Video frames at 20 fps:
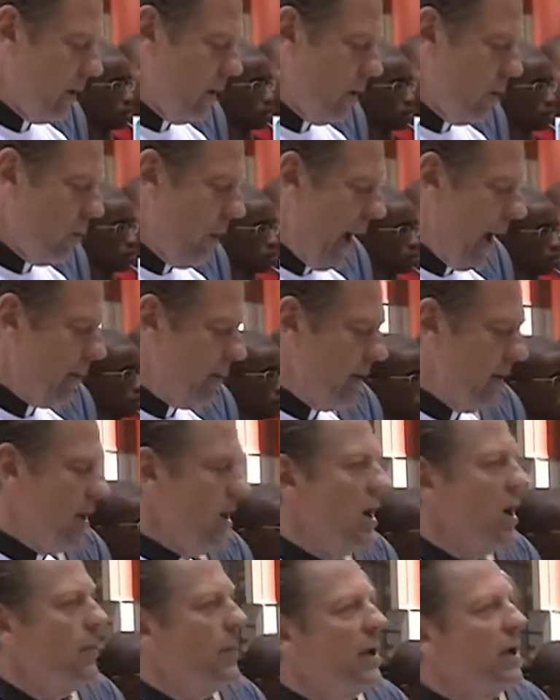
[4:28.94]
Why we're
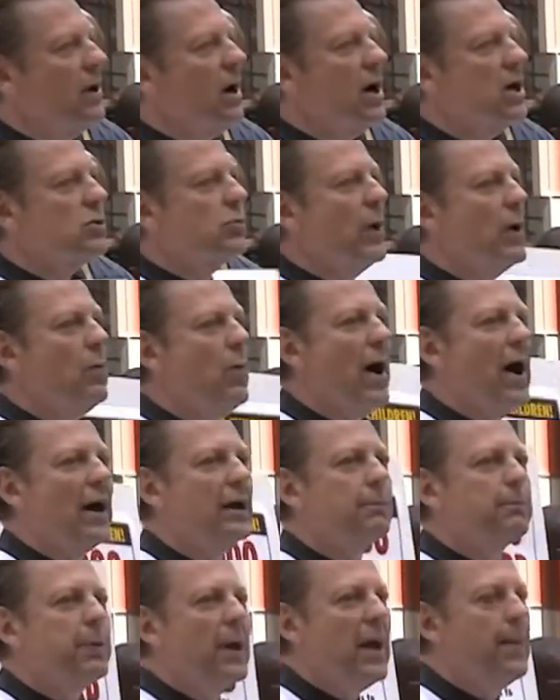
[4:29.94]
here? Because we
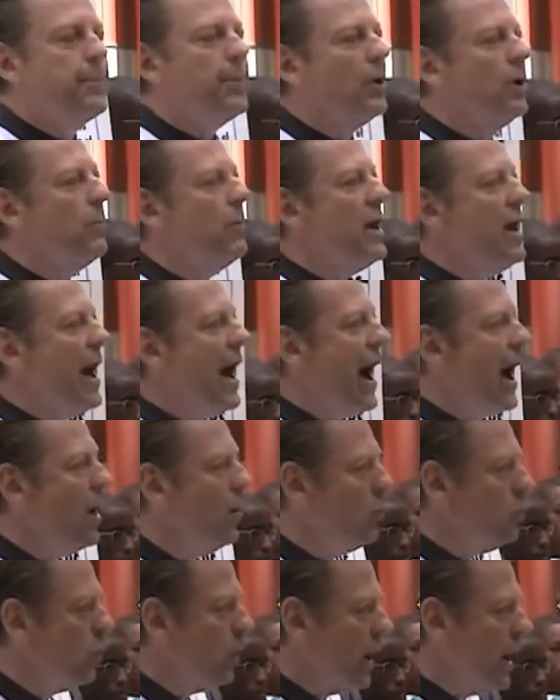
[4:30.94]
want people to be
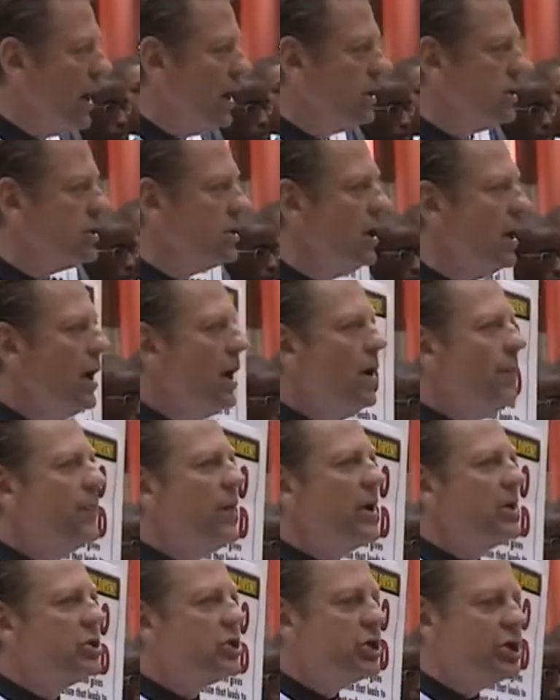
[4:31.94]
outraged
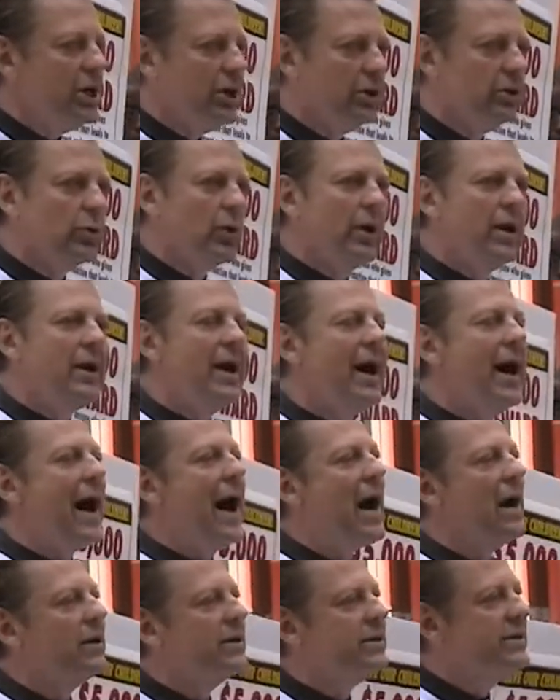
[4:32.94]
that children
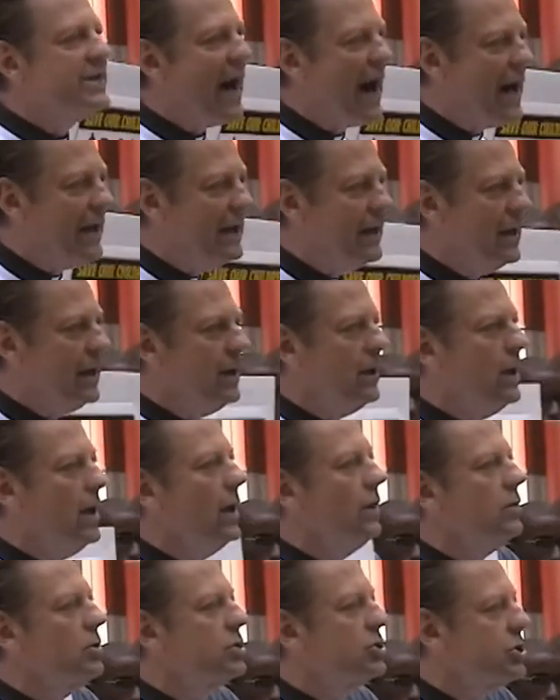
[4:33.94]
are dying
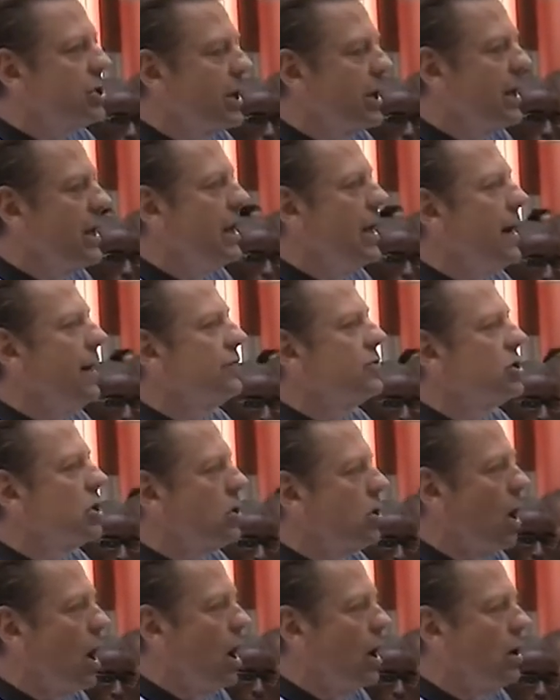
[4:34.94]
in the city of
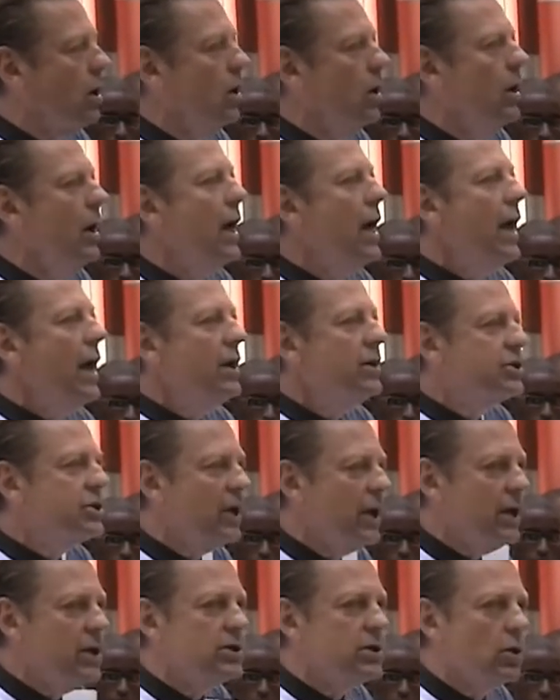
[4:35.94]
Chicago and
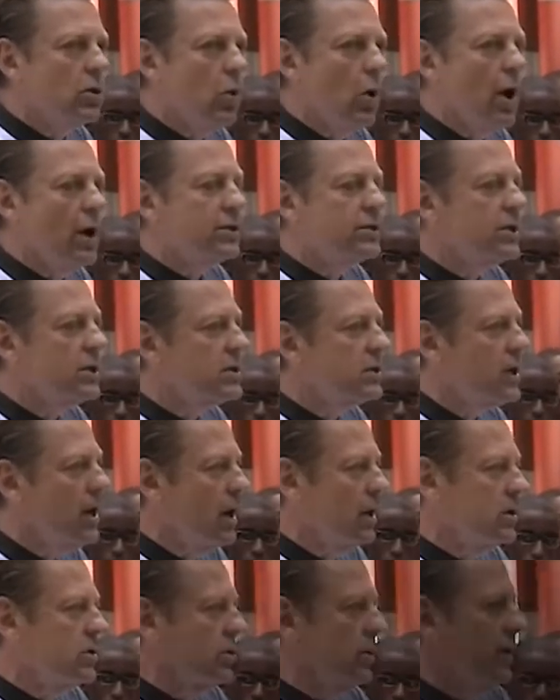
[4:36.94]
cities across this
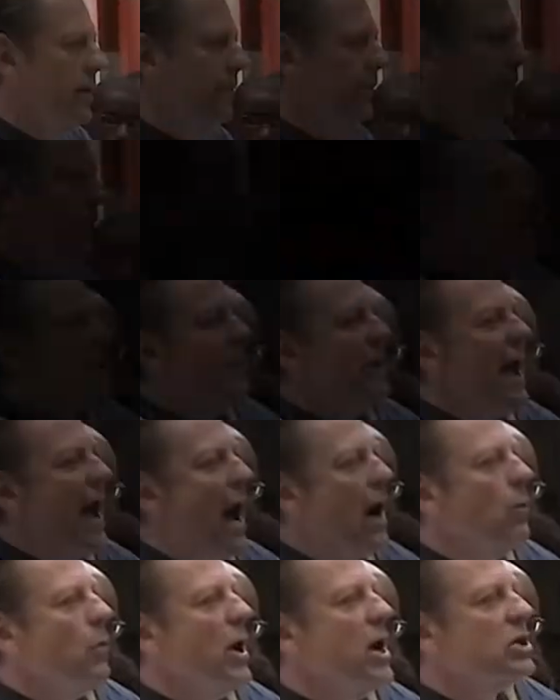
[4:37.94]
country. To be
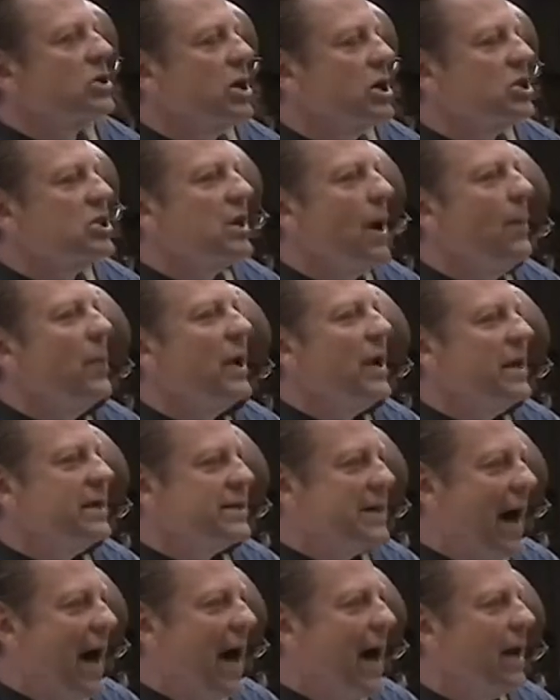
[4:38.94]
outraged because somebody
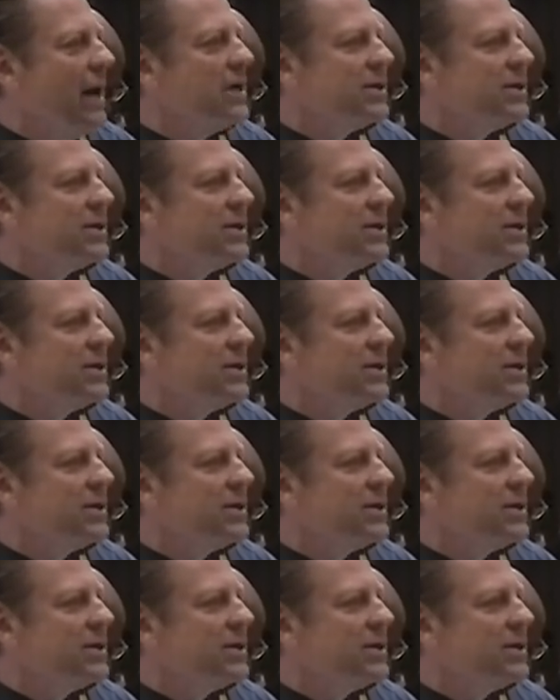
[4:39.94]
died.